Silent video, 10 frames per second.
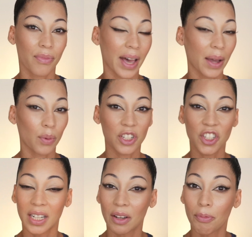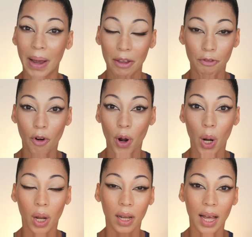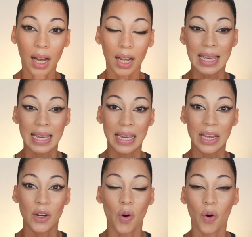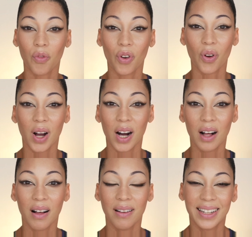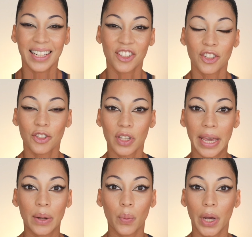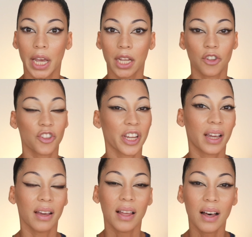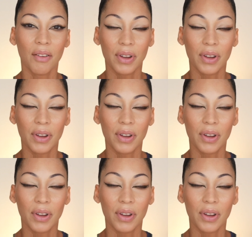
I was done up by 4 o'clock, and overall I just can't wait to take it off.